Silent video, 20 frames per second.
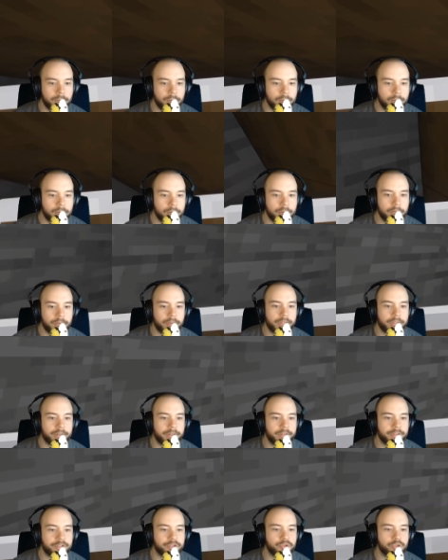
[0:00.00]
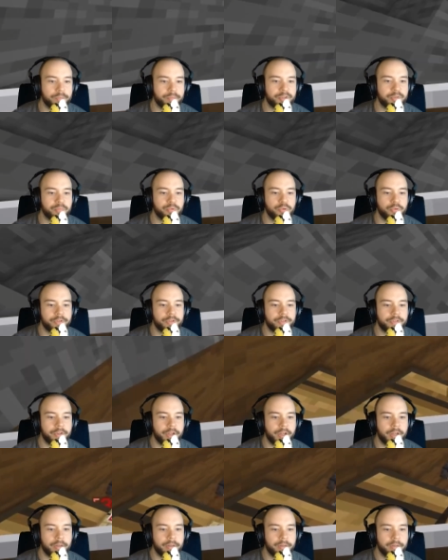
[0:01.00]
Yeah, grab those. Like these strip spruce. Yeah.